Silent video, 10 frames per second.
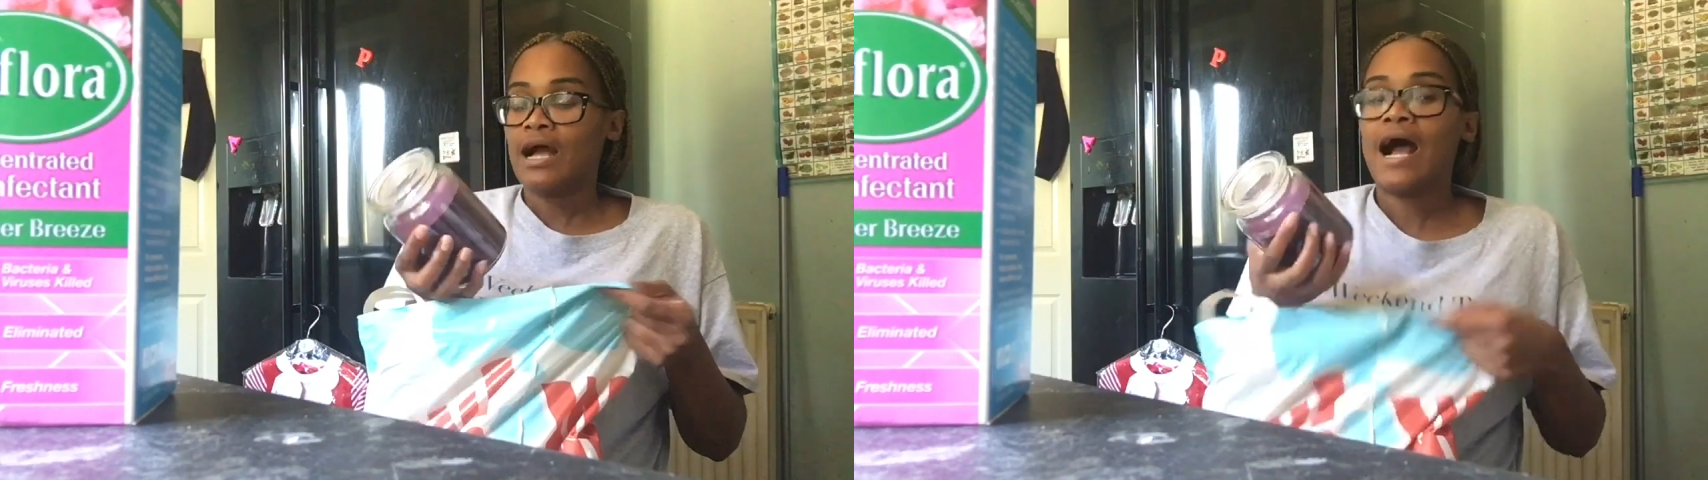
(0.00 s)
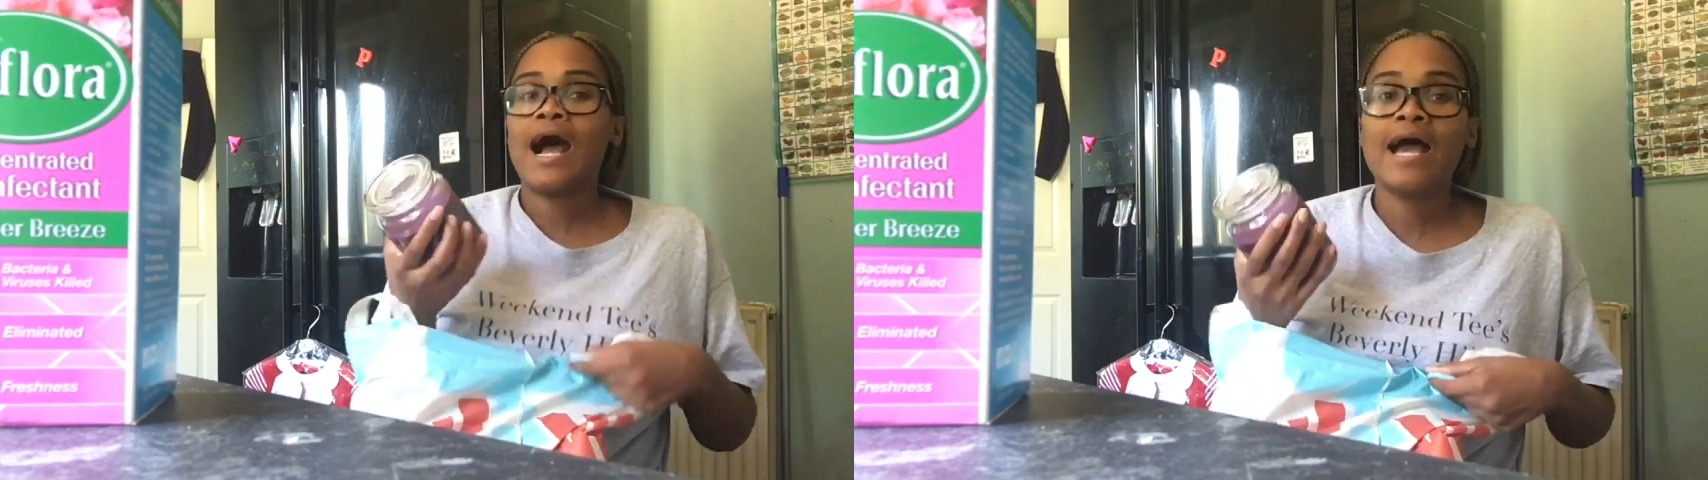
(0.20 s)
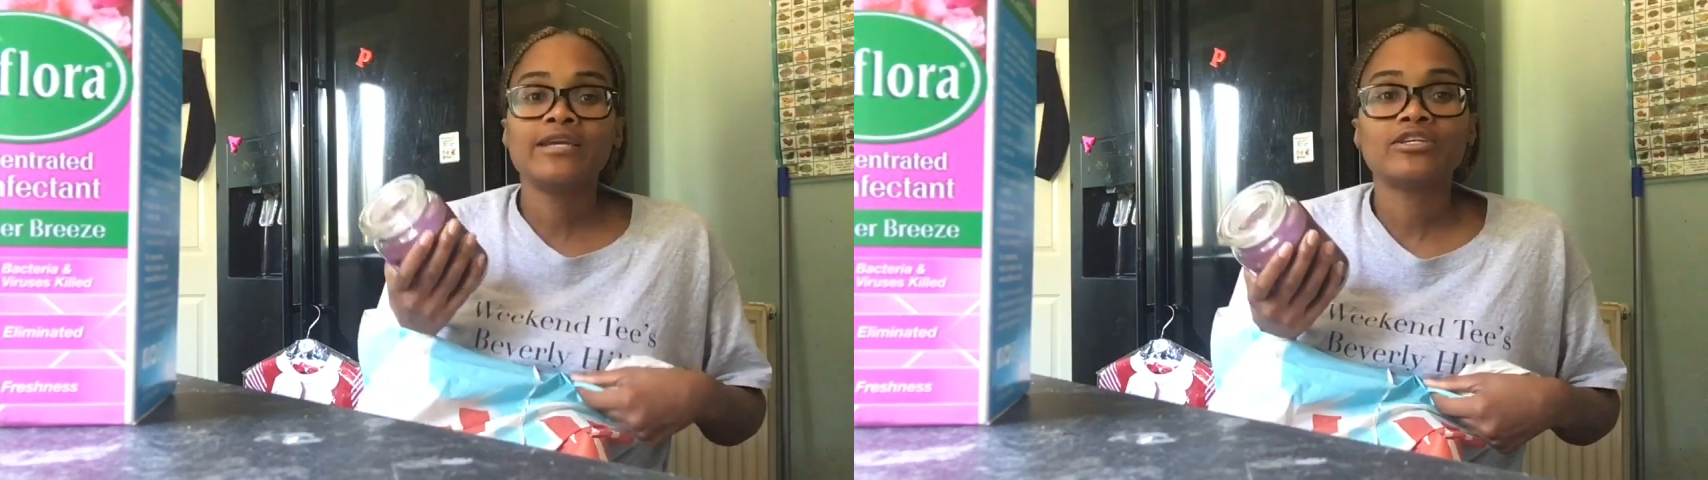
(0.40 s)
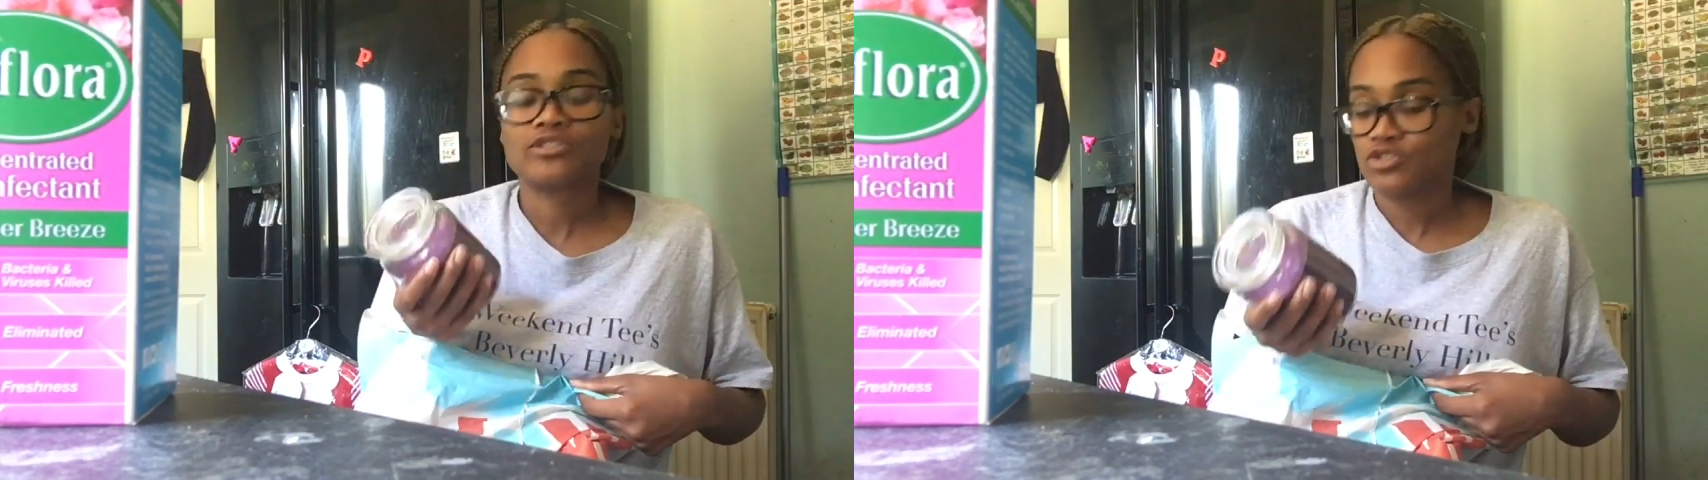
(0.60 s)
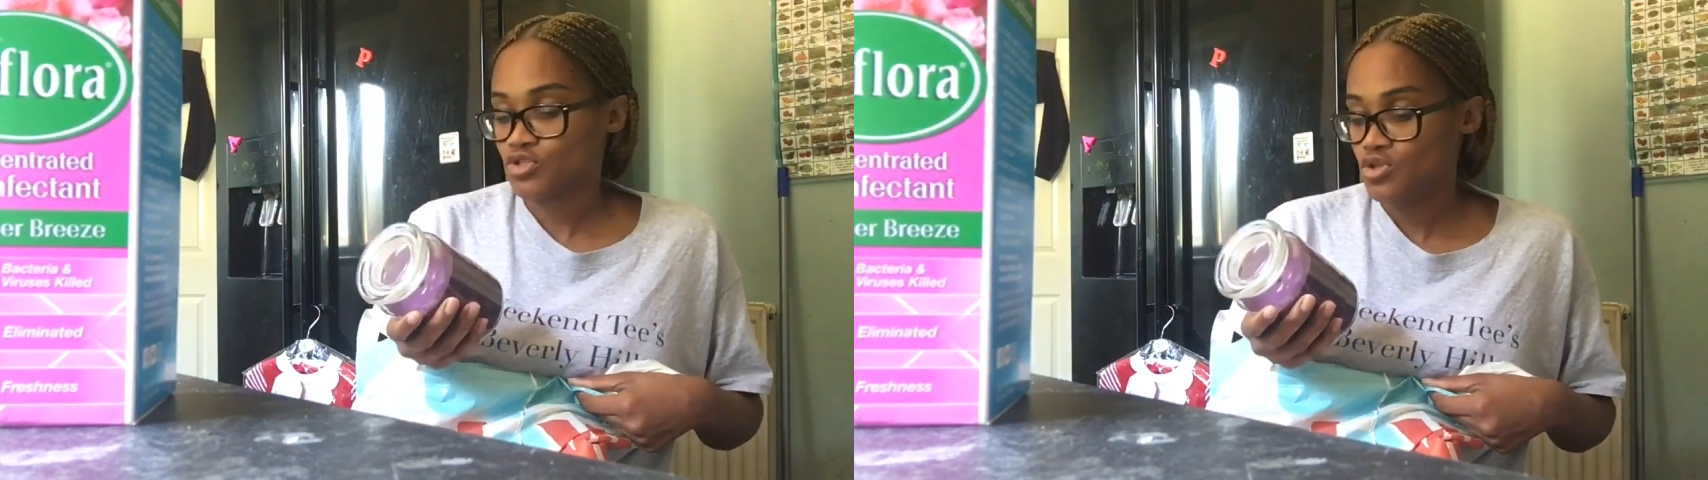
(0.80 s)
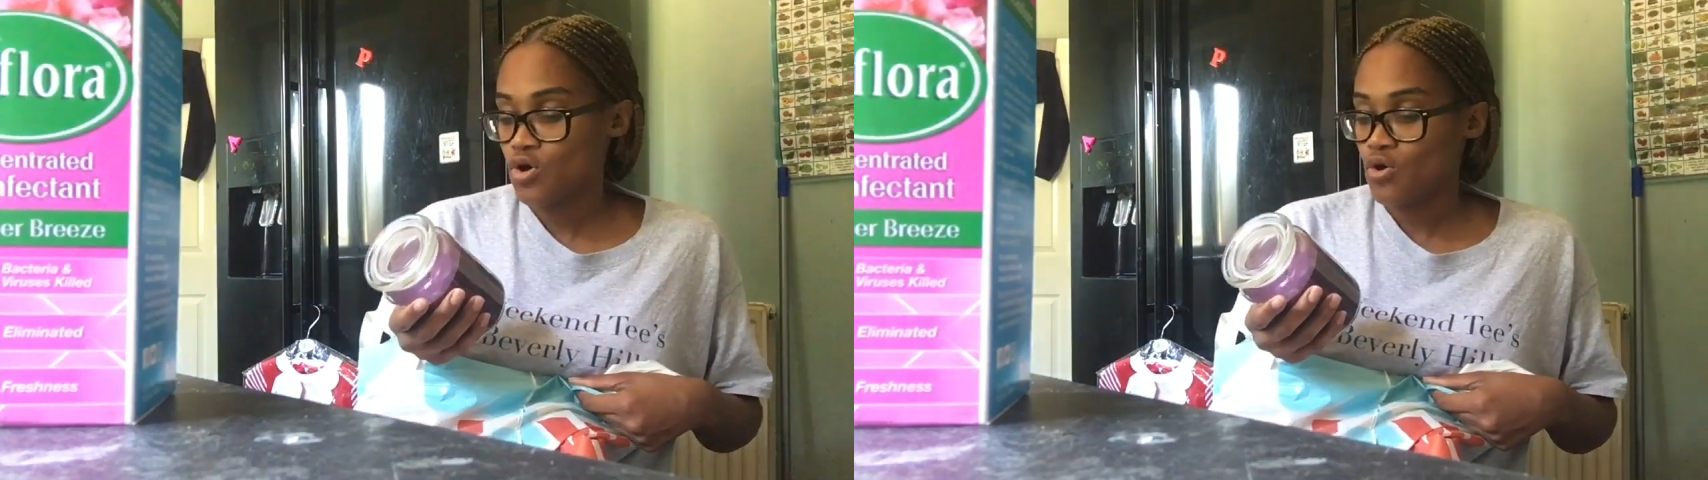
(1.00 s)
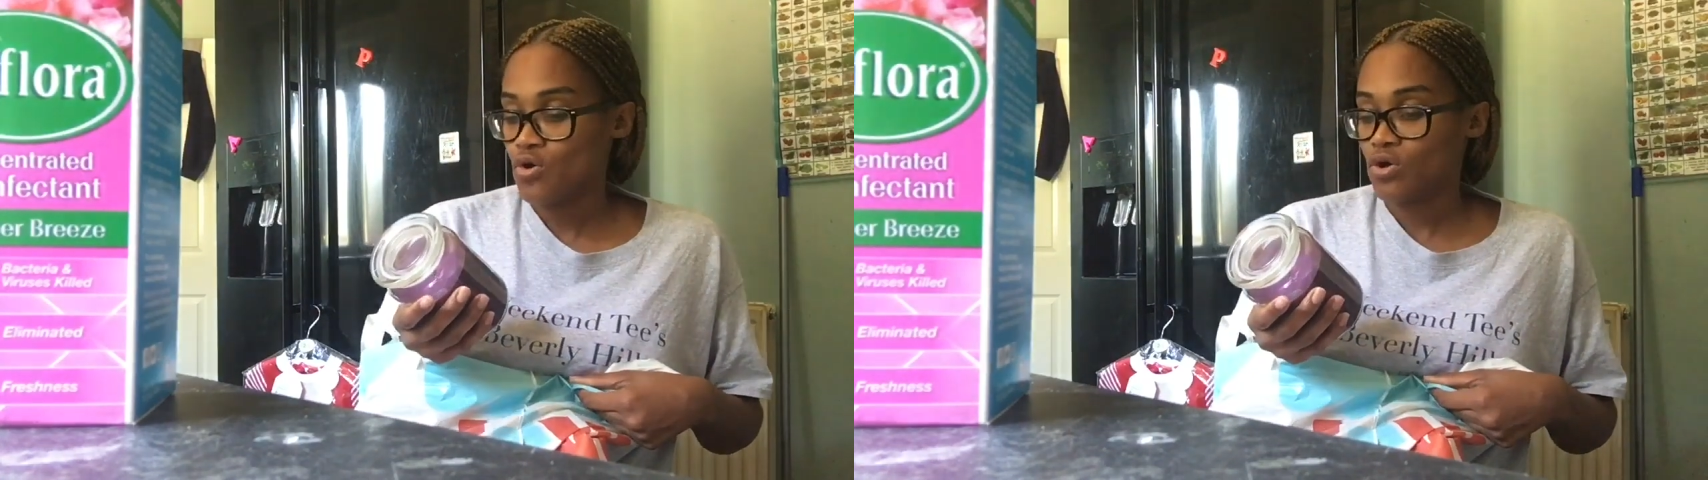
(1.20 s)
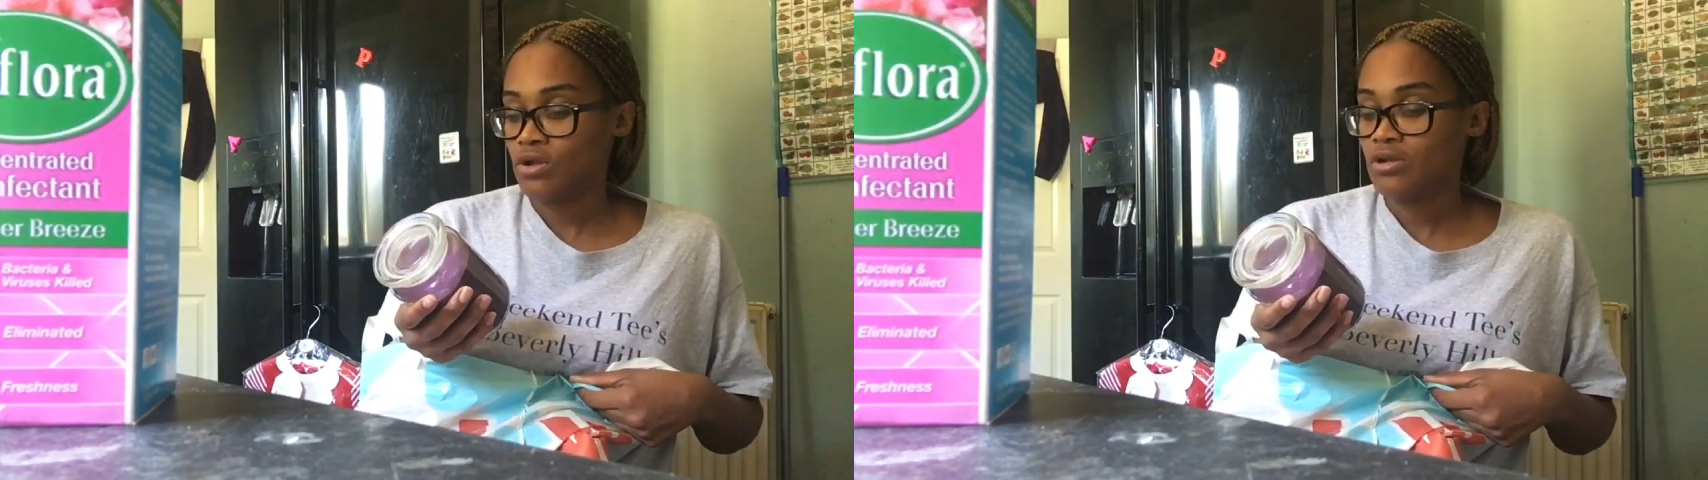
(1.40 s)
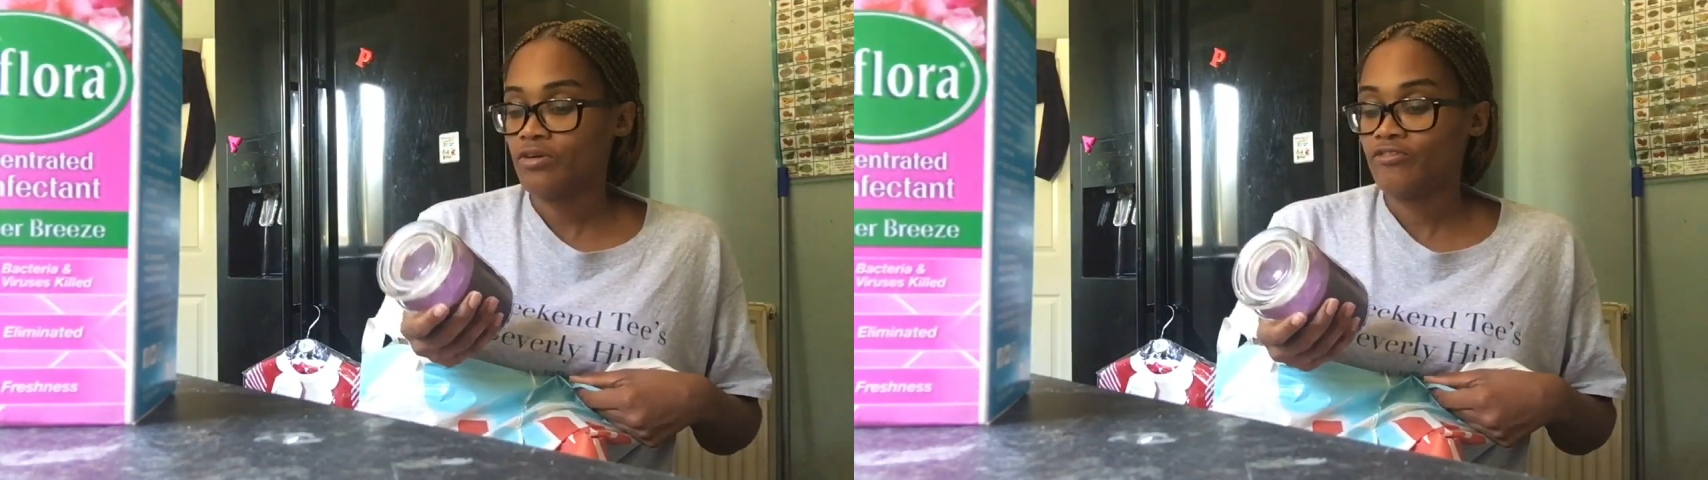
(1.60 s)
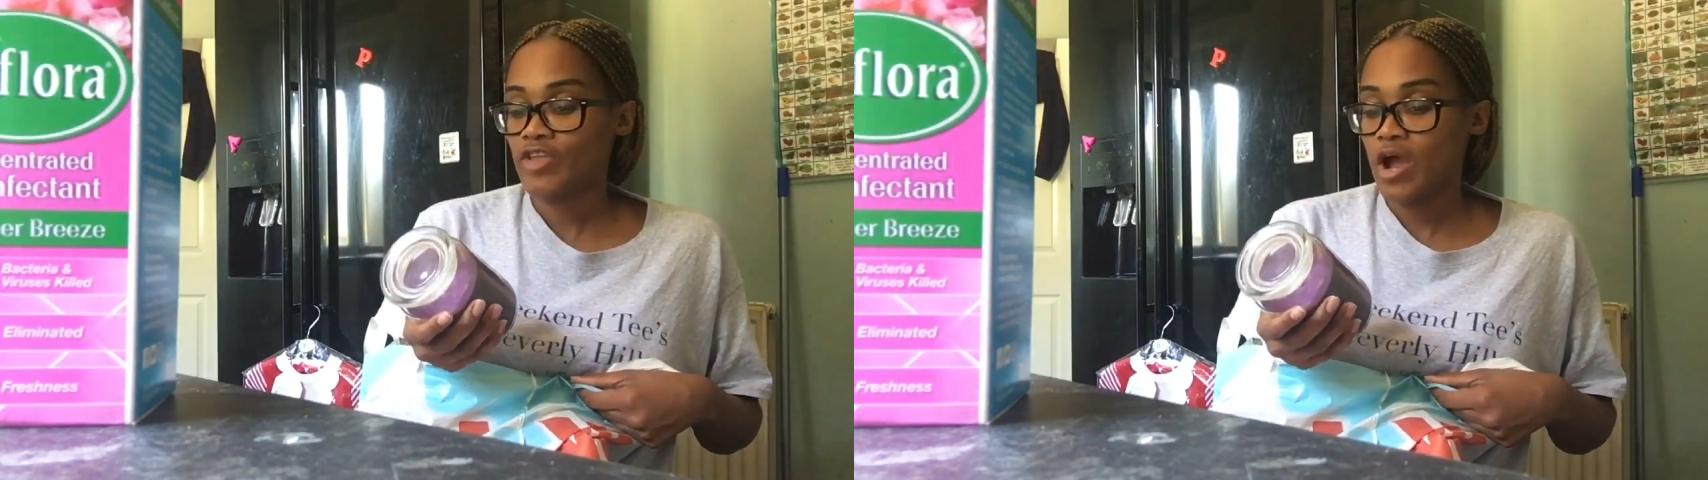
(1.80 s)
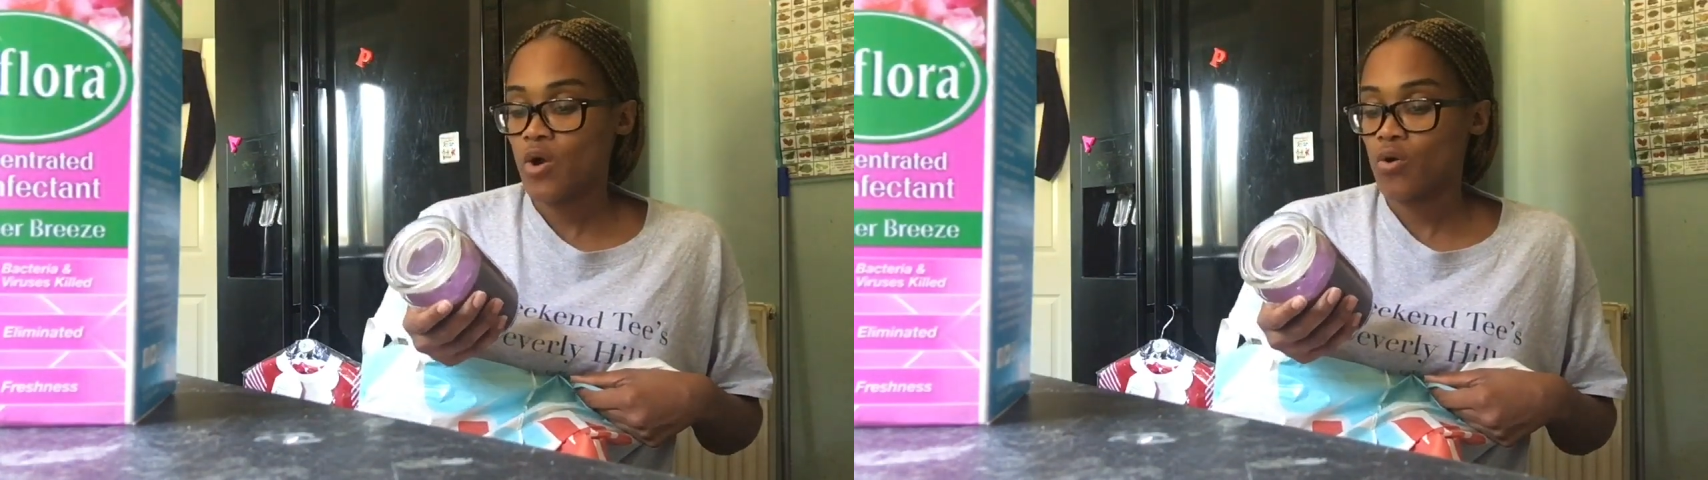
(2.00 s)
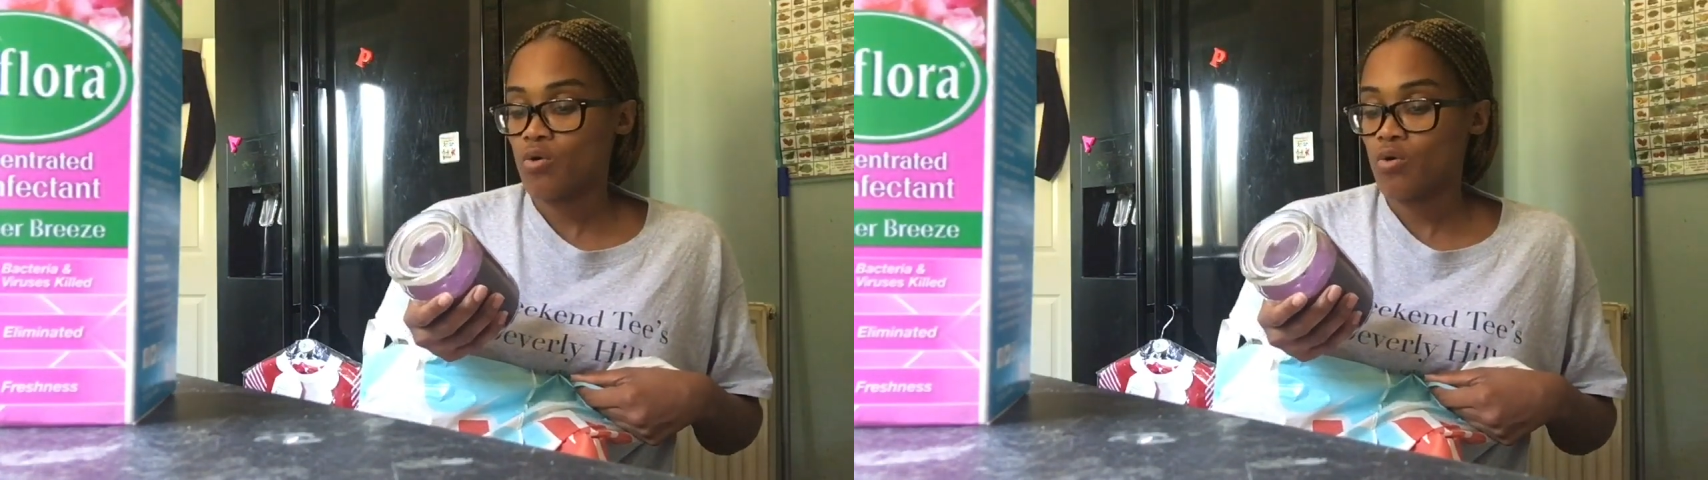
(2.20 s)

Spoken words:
I so love that